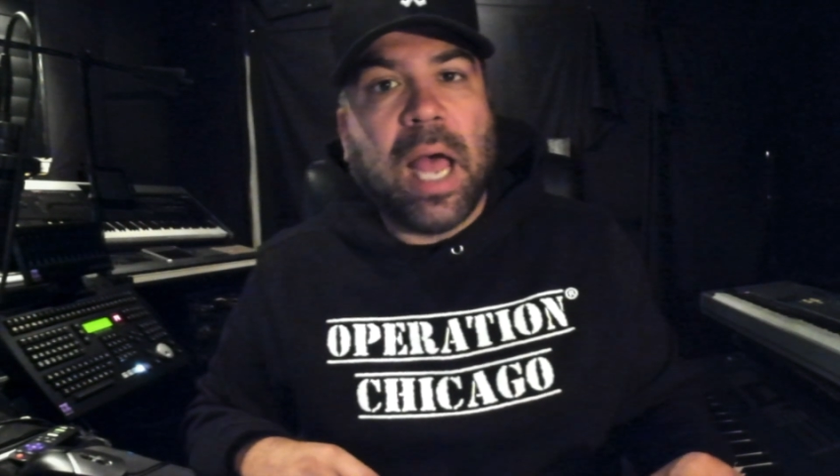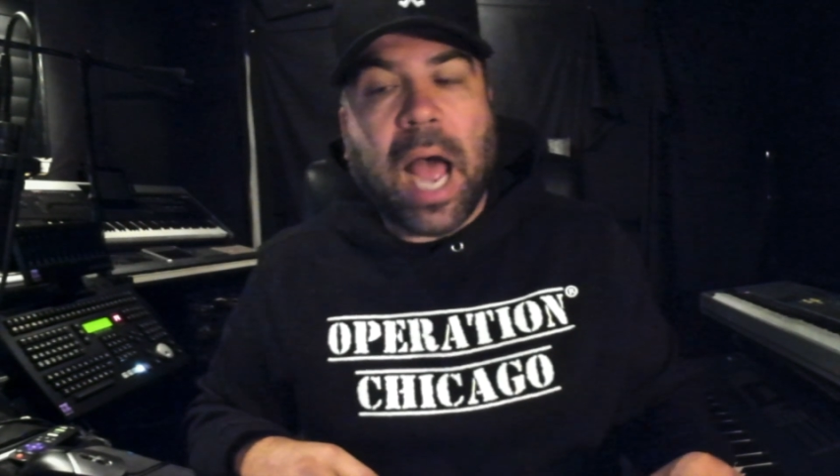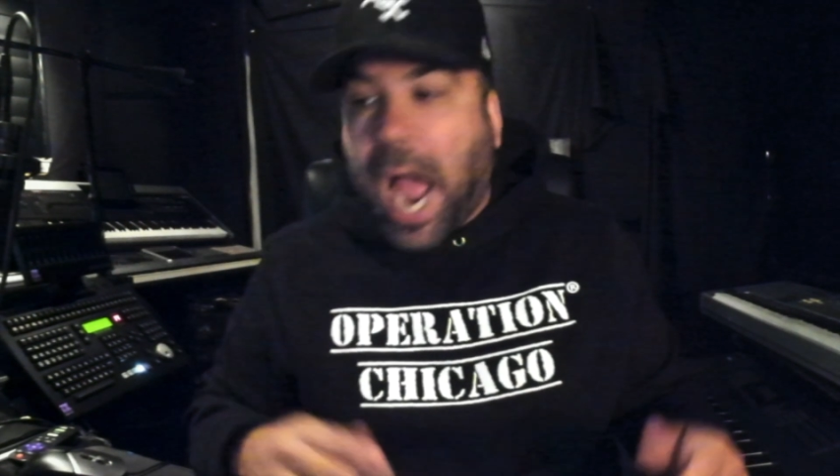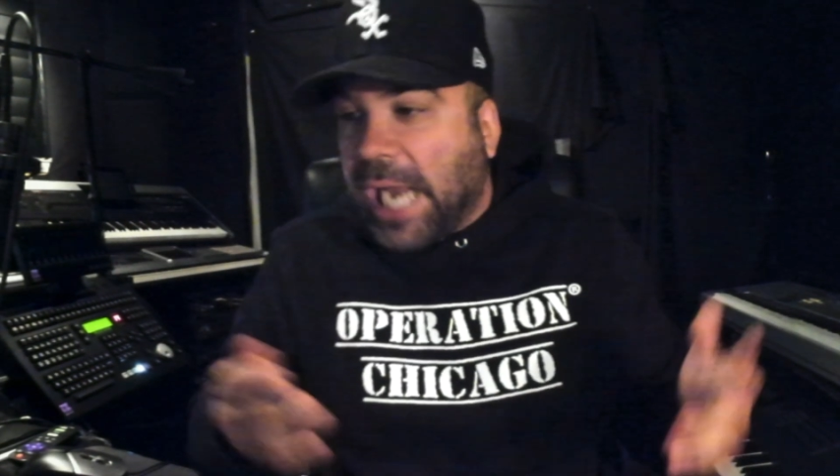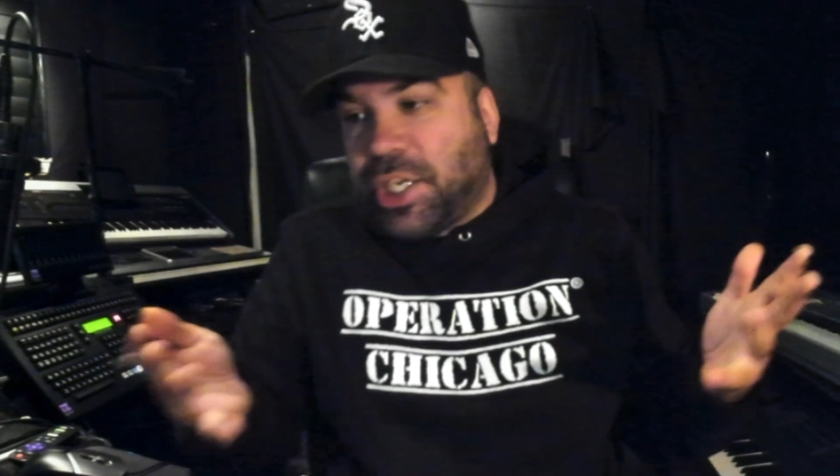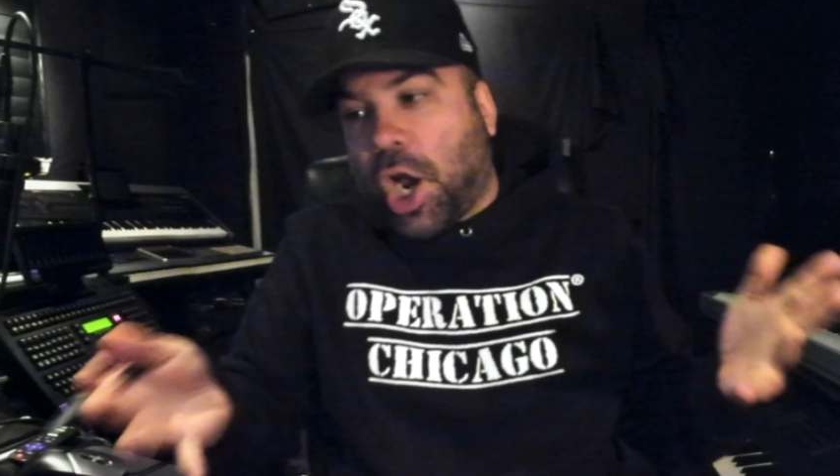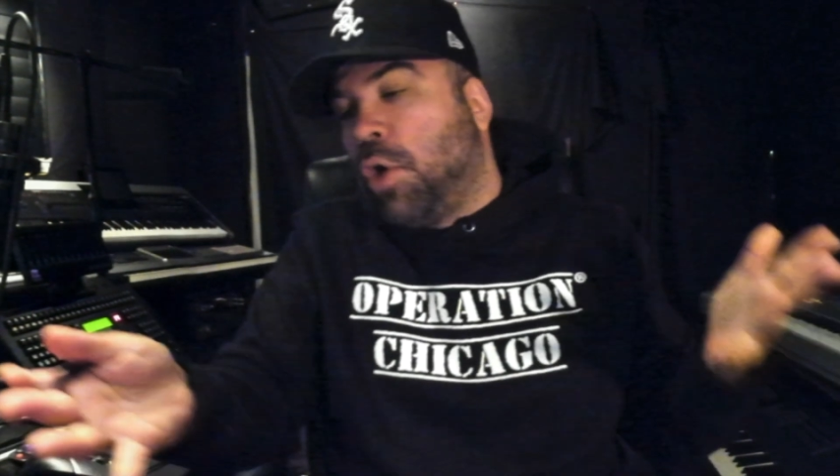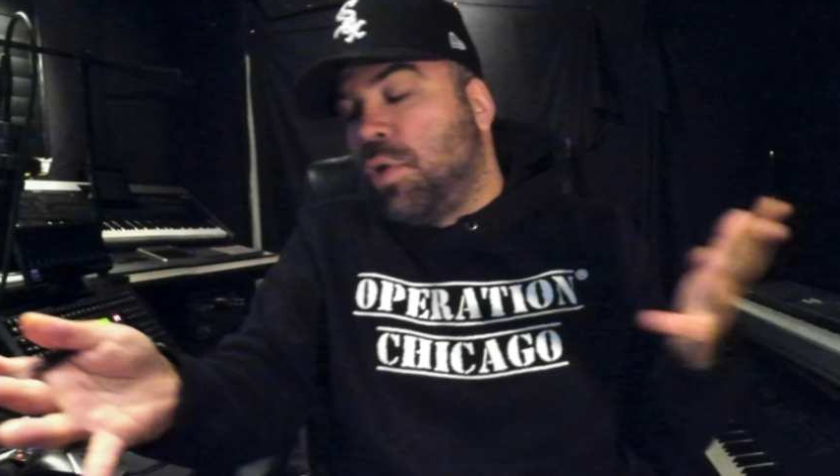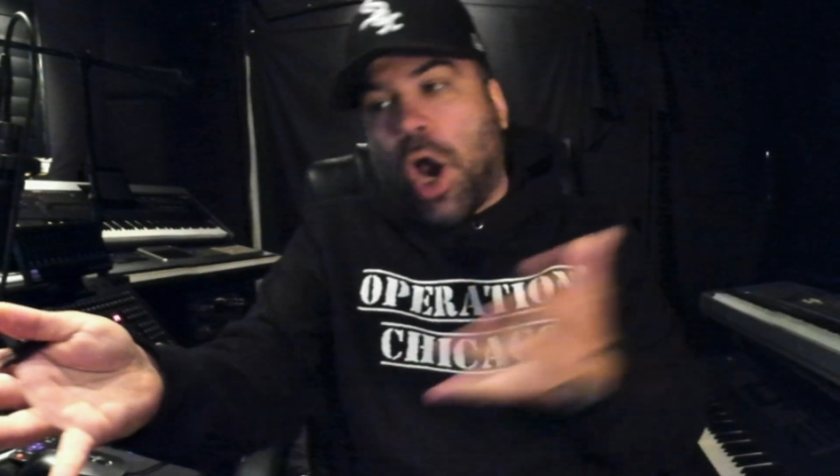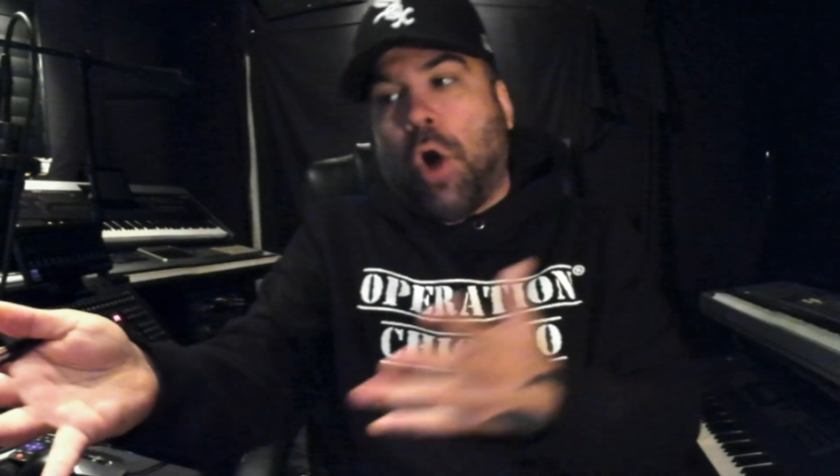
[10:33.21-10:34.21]
I
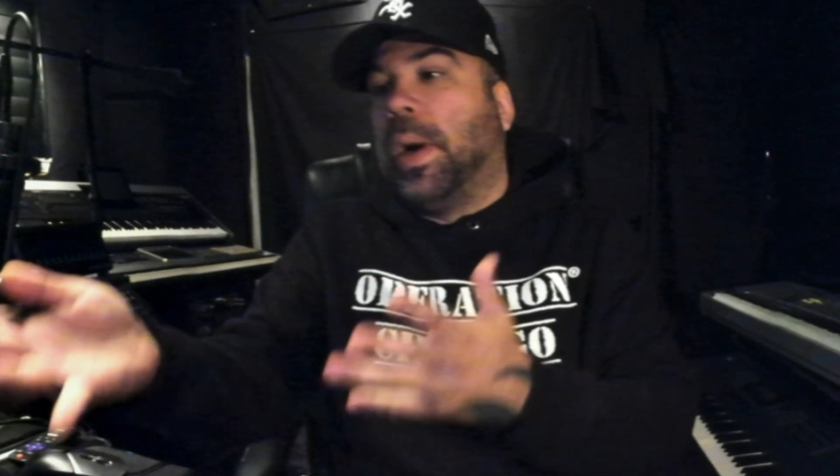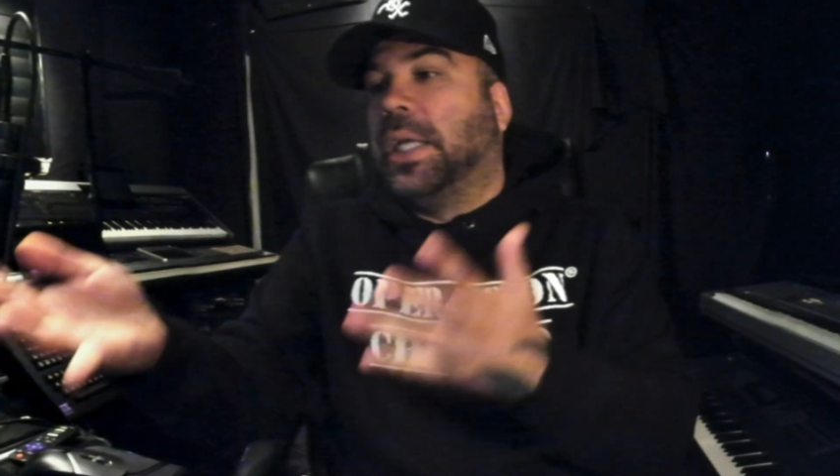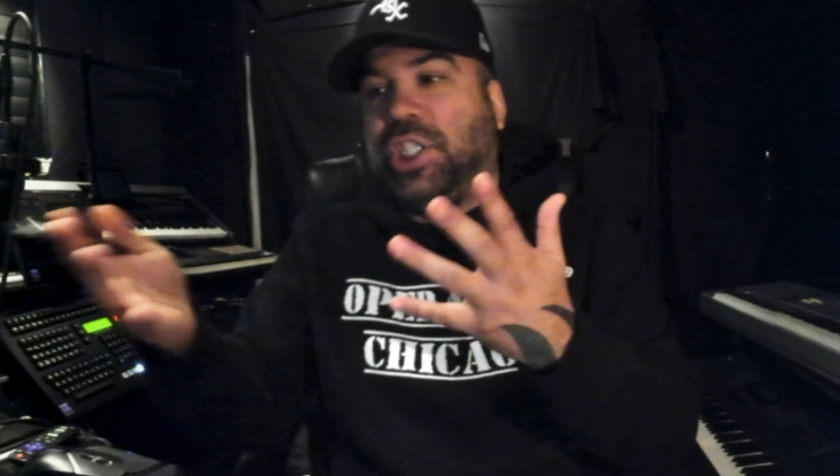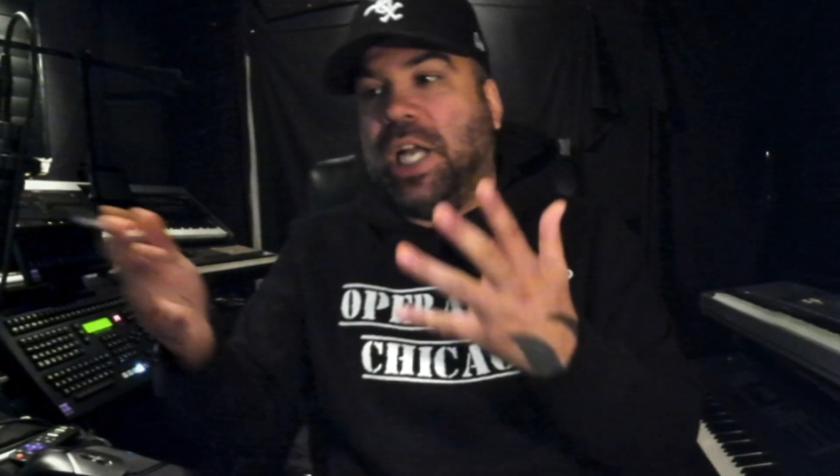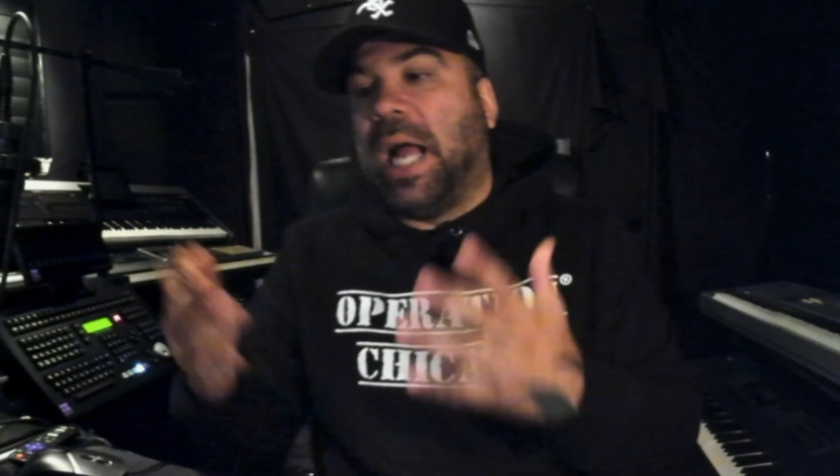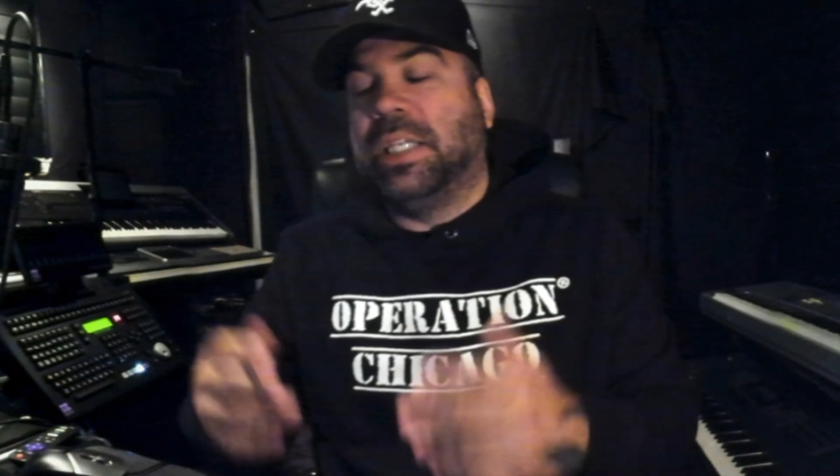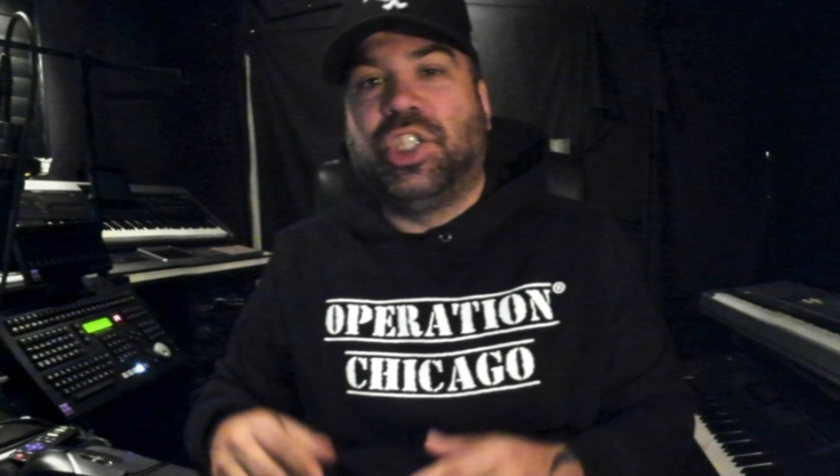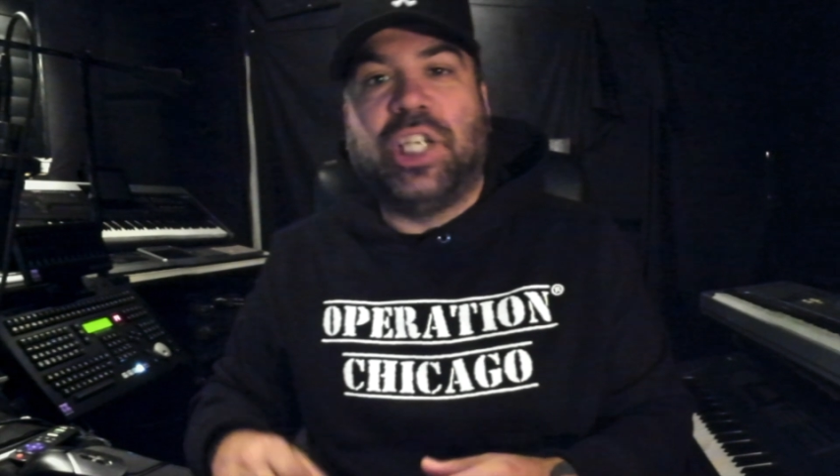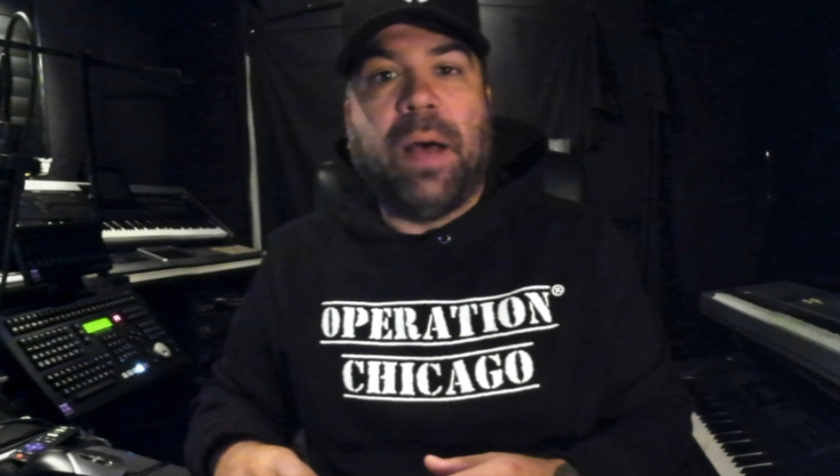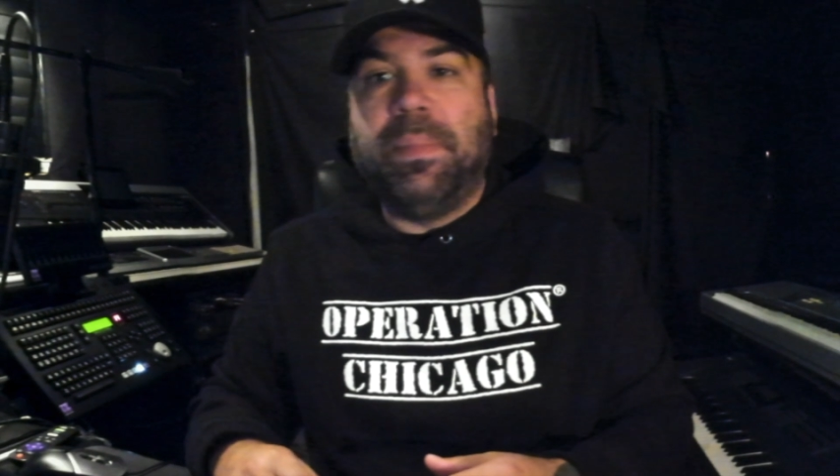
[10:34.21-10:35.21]
don't know what John's
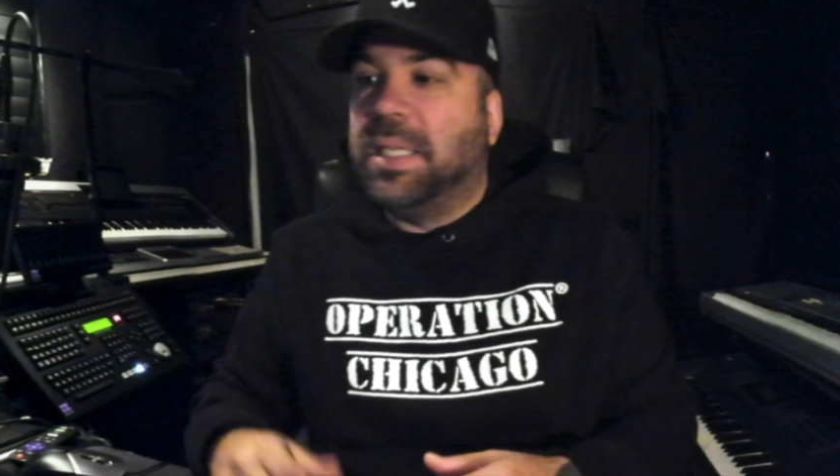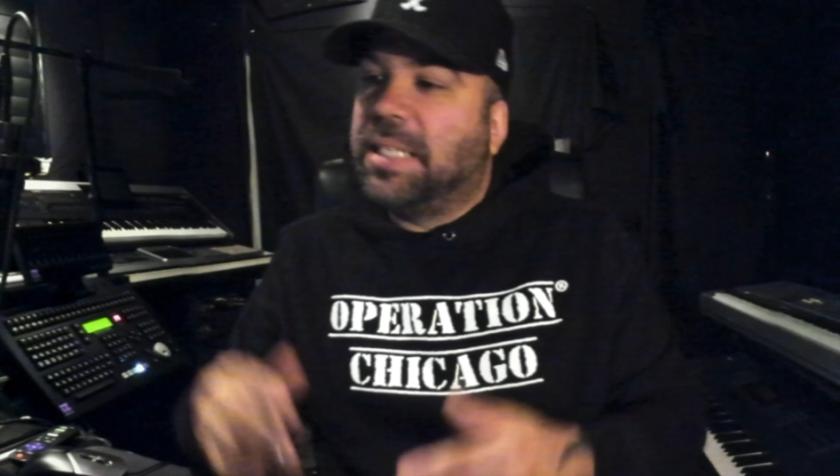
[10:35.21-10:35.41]
job is.